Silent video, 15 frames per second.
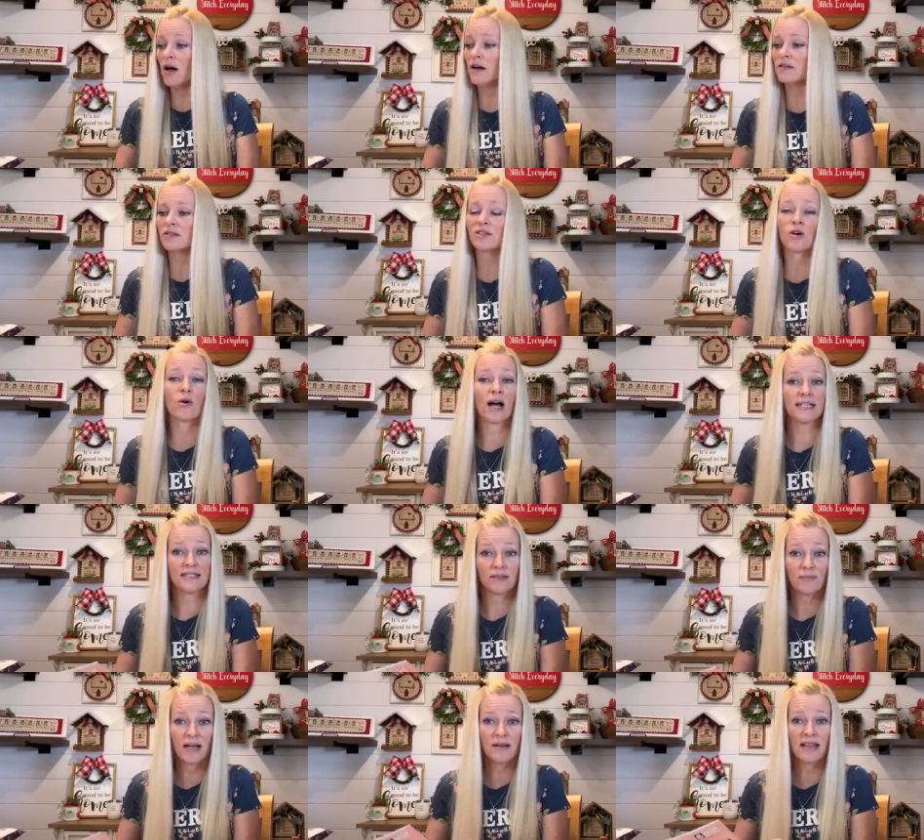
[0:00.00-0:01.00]
So I
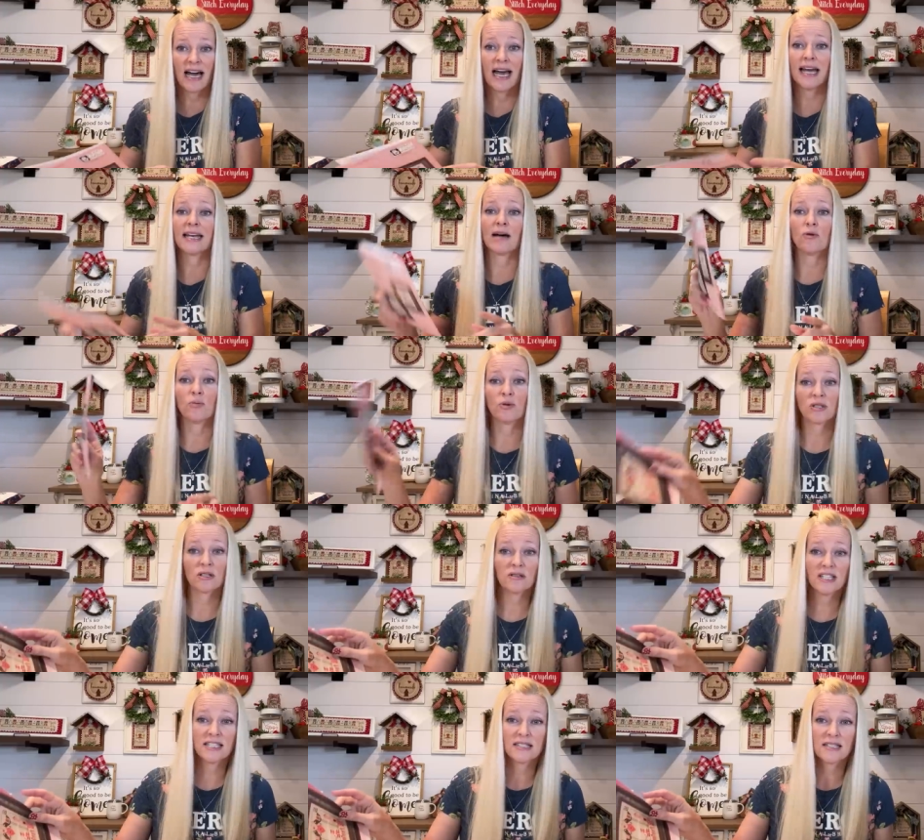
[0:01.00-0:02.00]
did buy that and I will put the
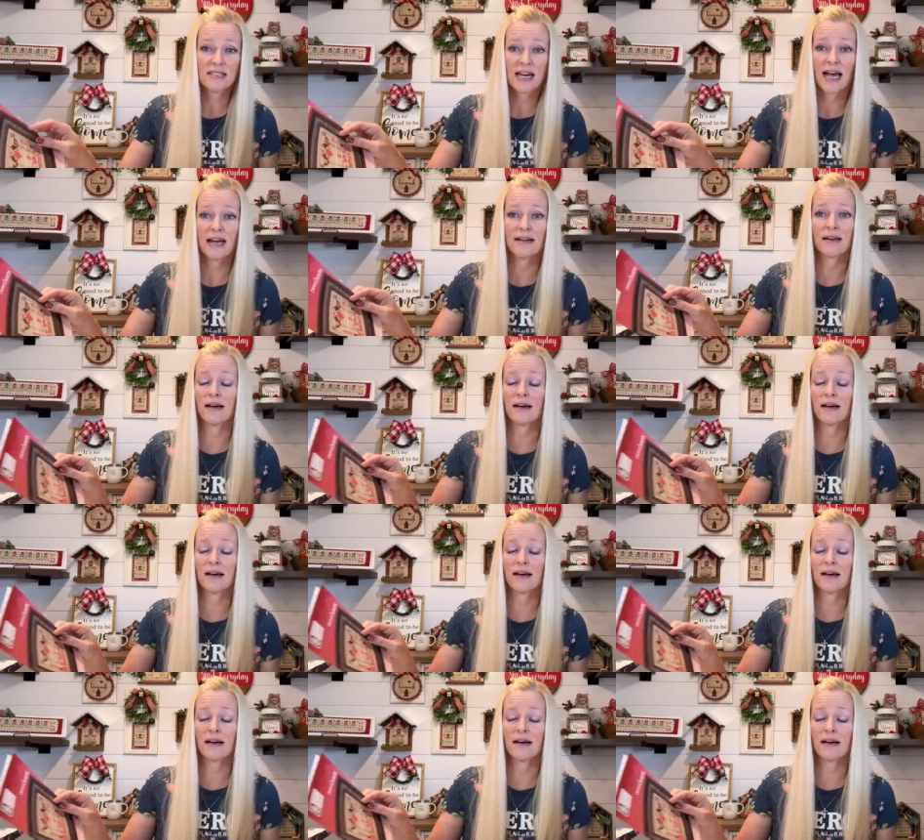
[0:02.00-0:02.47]
link to that.